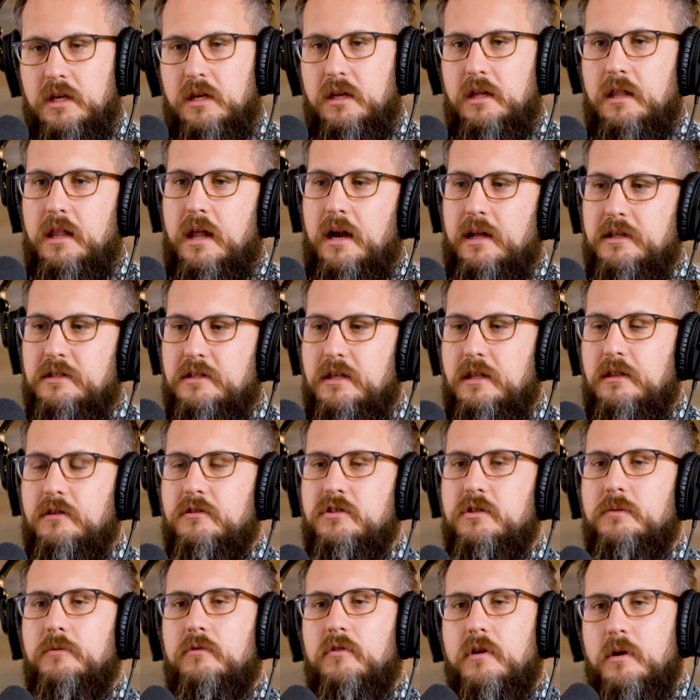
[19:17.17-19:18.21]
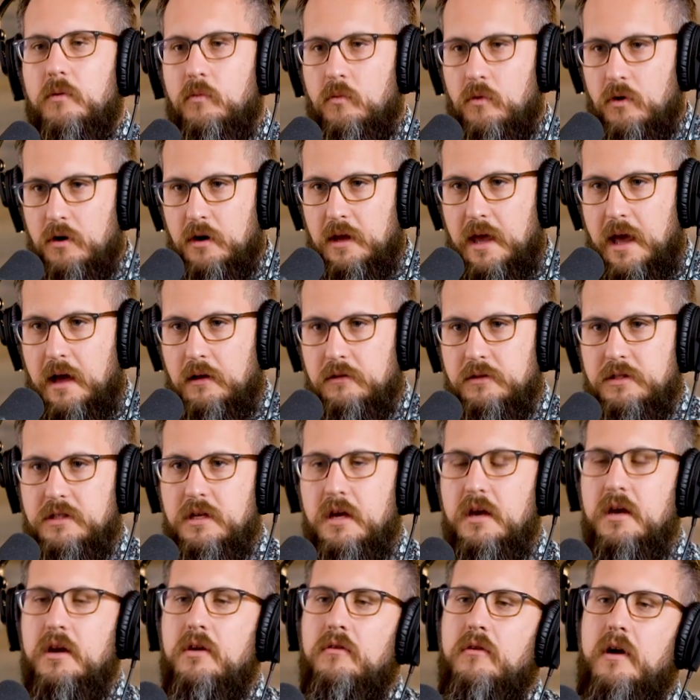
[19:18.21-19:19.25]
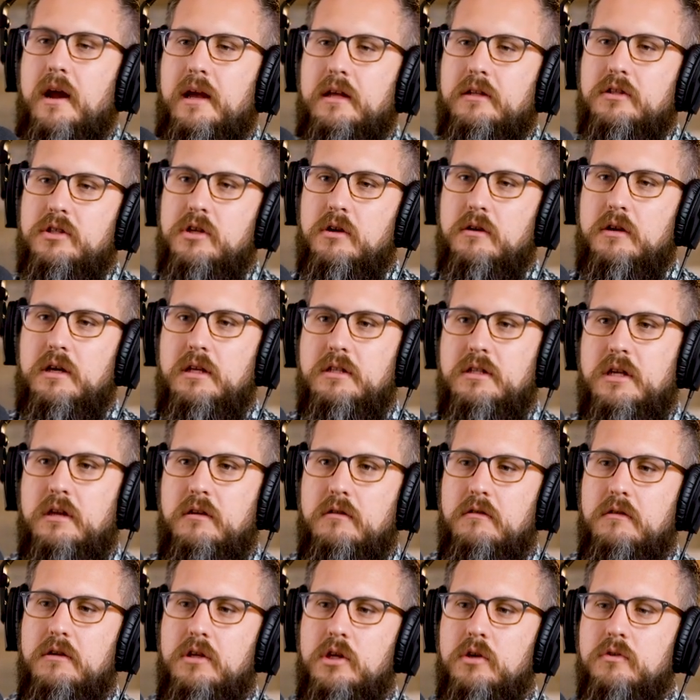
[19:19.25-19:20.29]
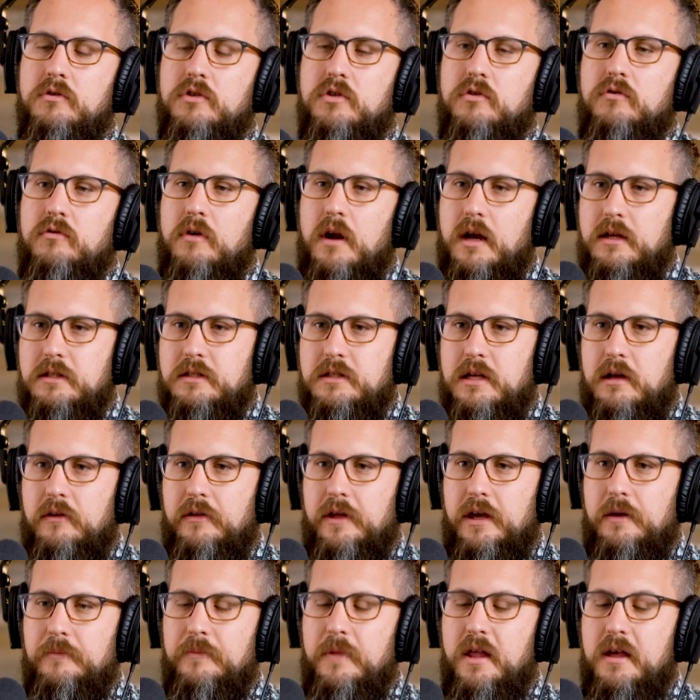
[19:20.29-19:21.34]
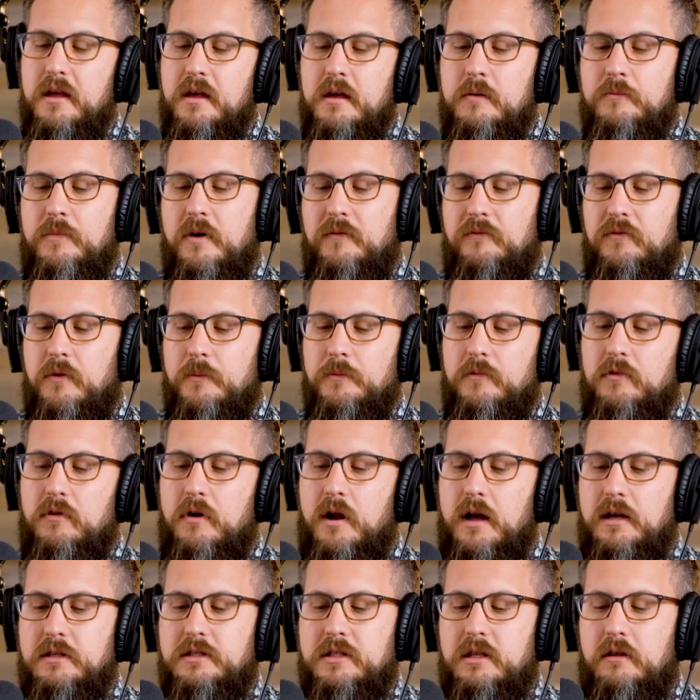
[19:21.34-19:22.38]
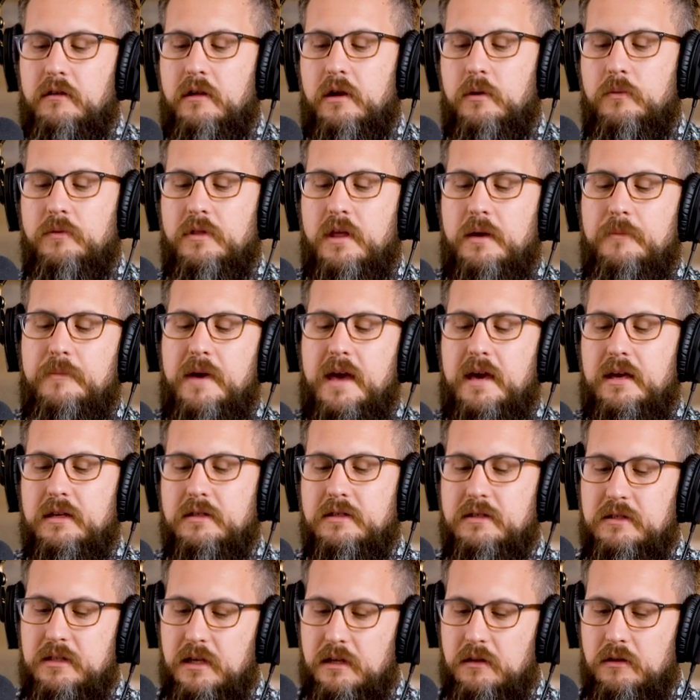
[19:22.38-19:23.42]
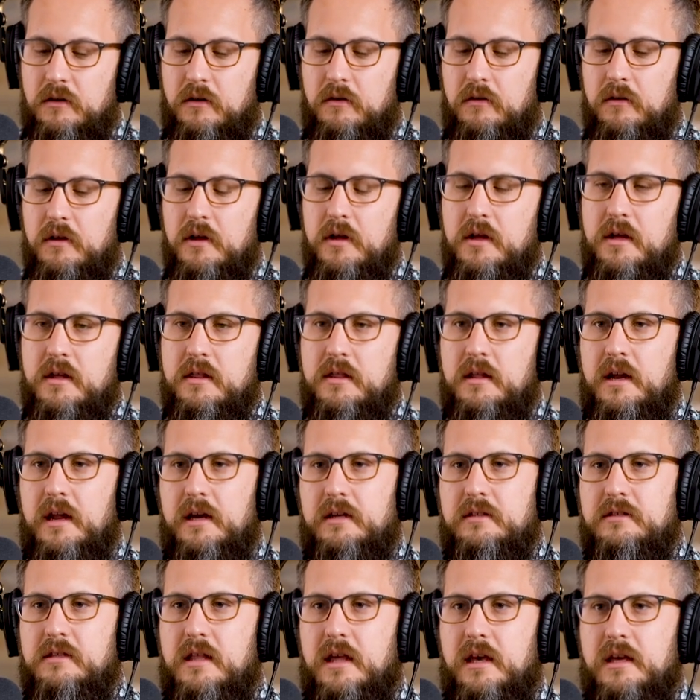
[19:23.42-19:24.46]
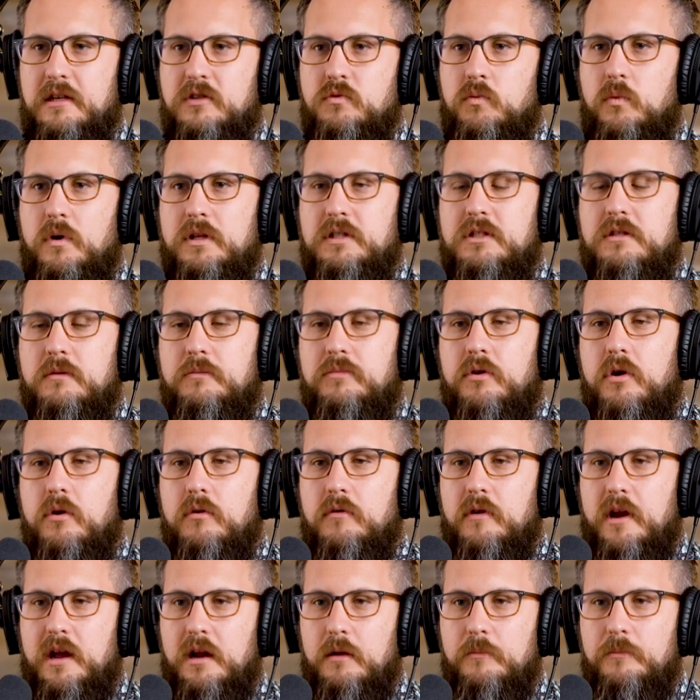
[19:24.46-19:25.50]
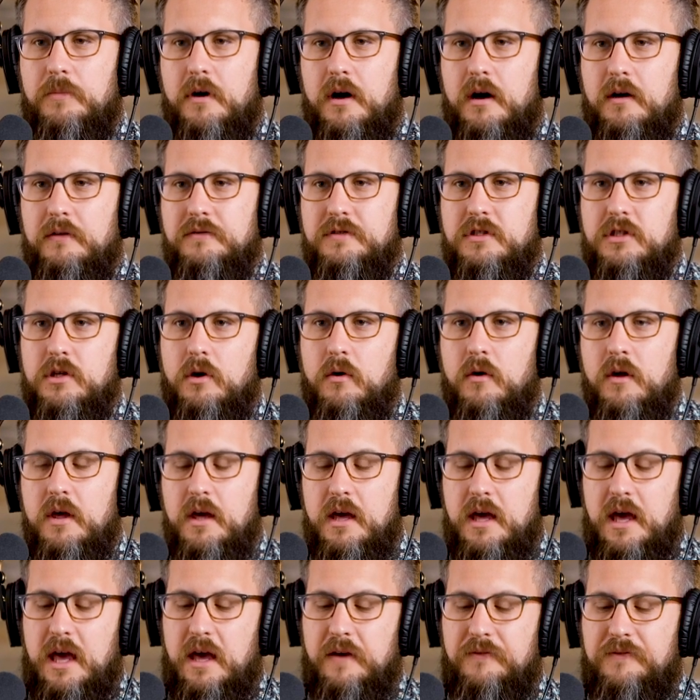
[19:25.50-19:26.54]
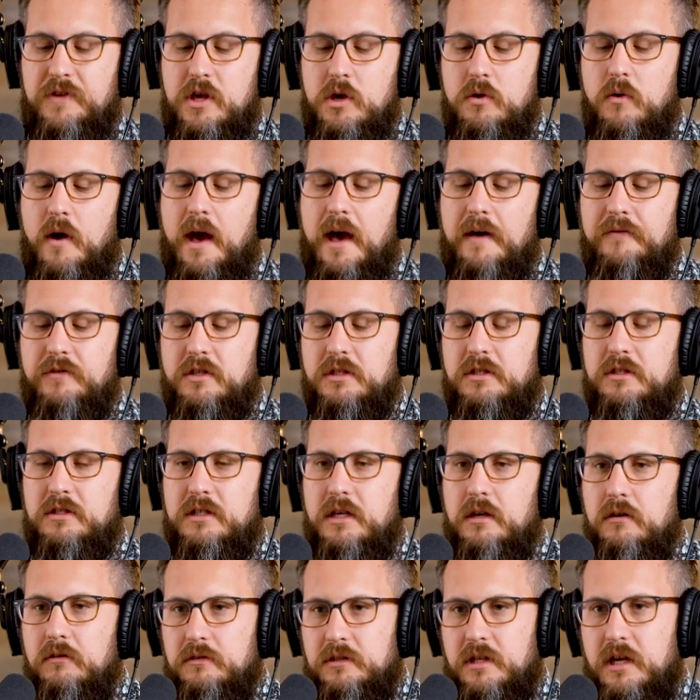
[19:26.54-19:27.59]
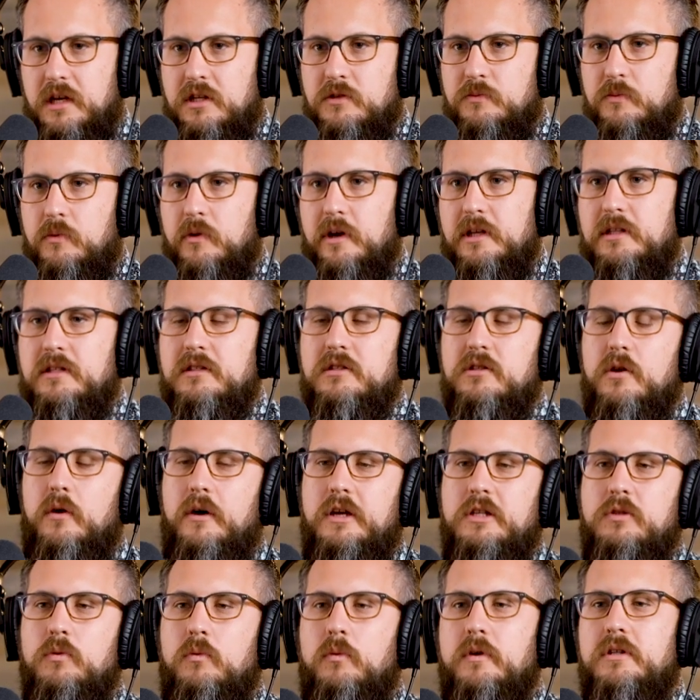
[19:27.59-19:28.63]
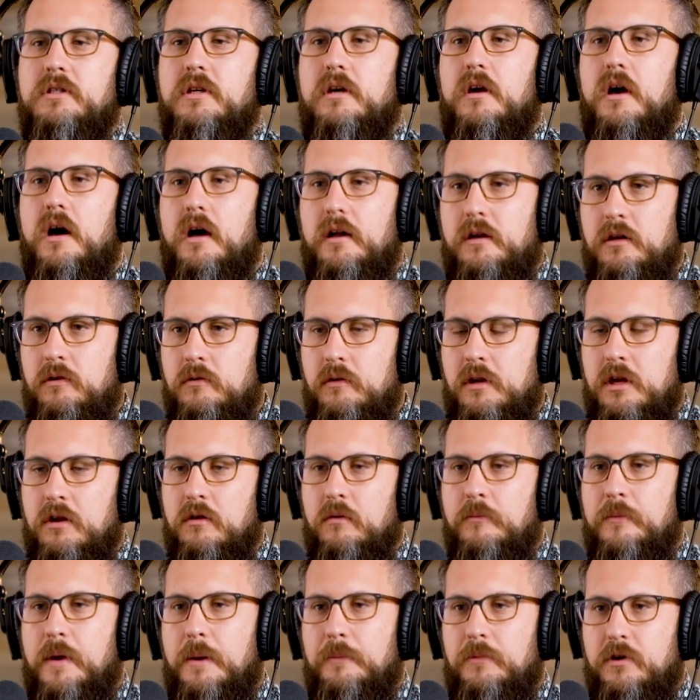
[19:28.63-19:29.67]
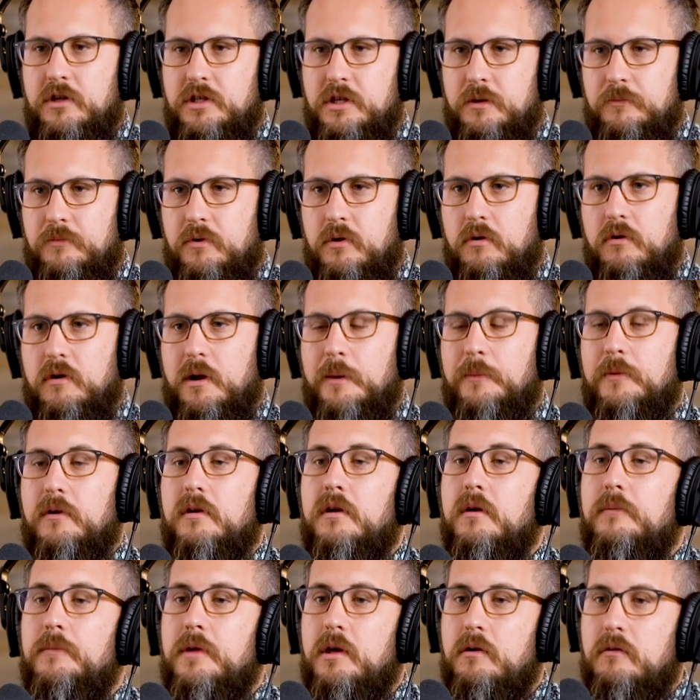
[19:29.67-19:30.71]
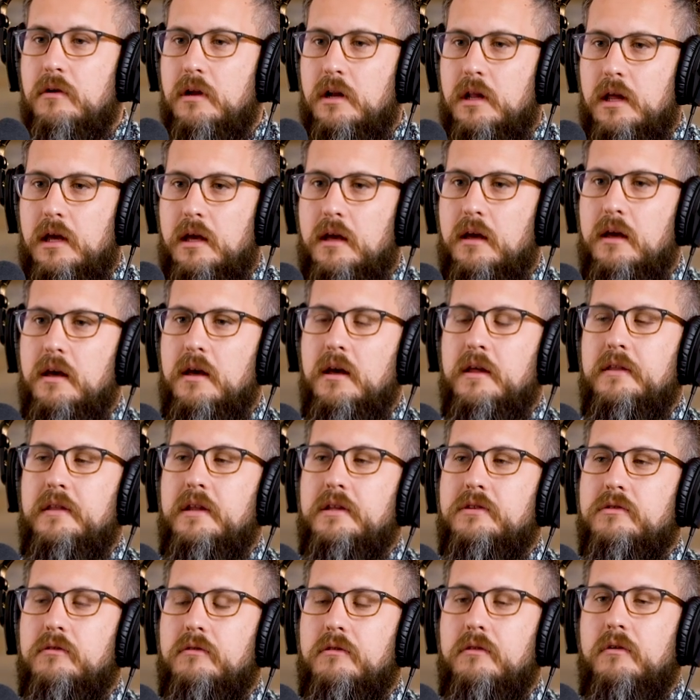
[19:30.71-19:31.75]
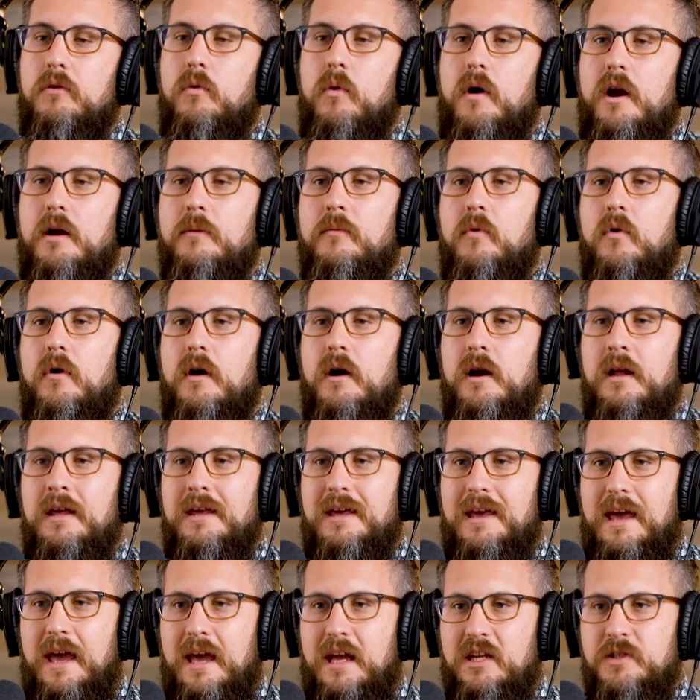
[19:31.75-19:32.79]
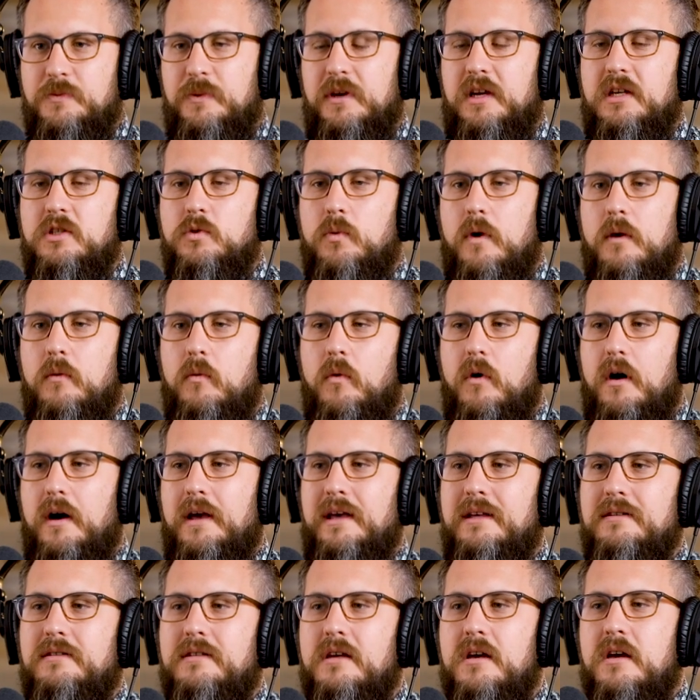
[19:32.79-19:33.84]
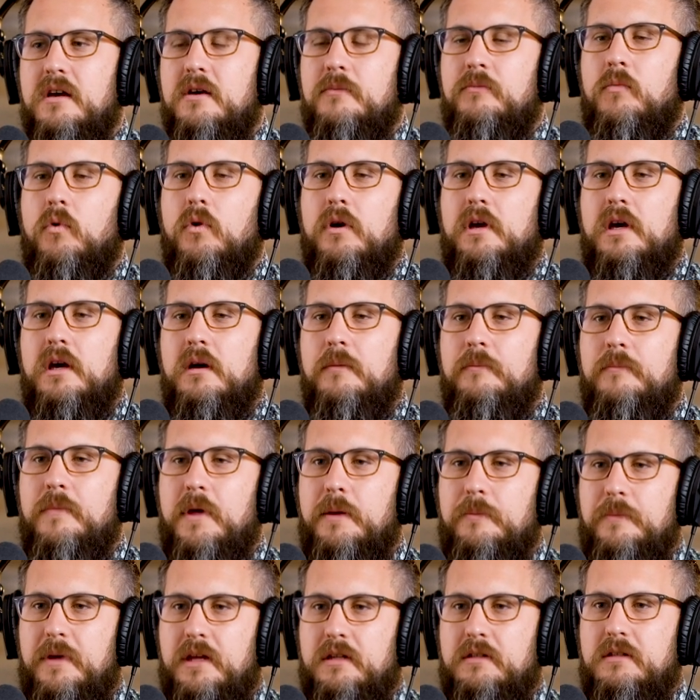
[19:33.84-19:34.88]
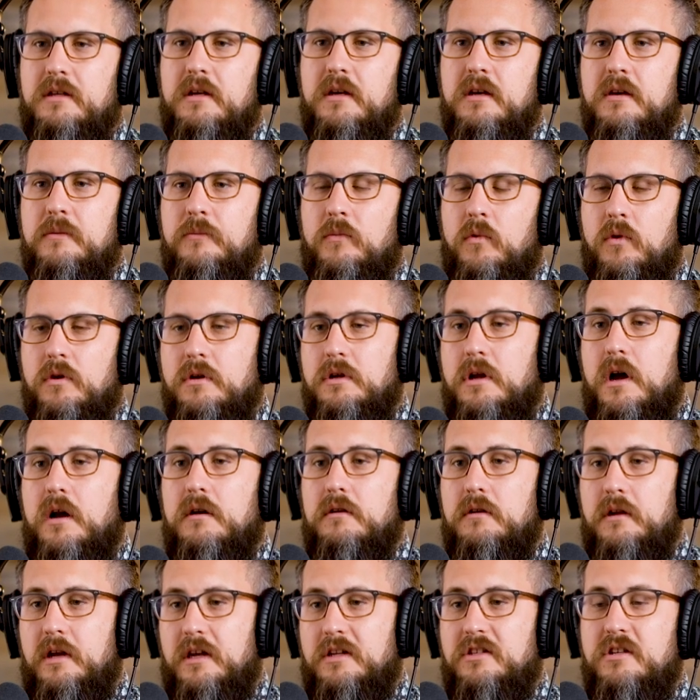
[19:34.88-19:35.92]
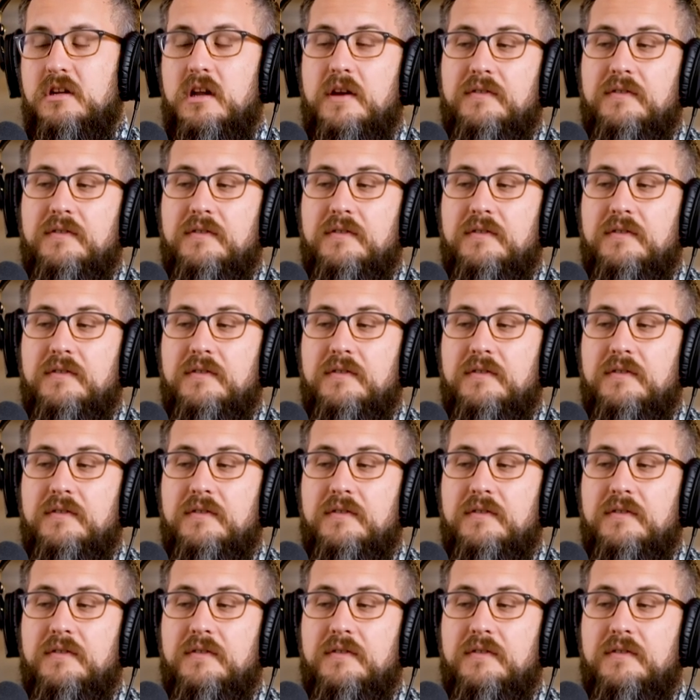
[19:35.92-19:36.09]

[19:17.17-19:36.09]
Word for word: And then I see there's some great workouts, right? And so you're continuing to use cross selling but from cross selling, when they make a signal, the next thing is what's the program above. So if you have just single touch points, it's always well, what's a continuity or membership program, a community that's going to require more engagement. Because what I want is more commitment, mm-hmm. more indoctrination.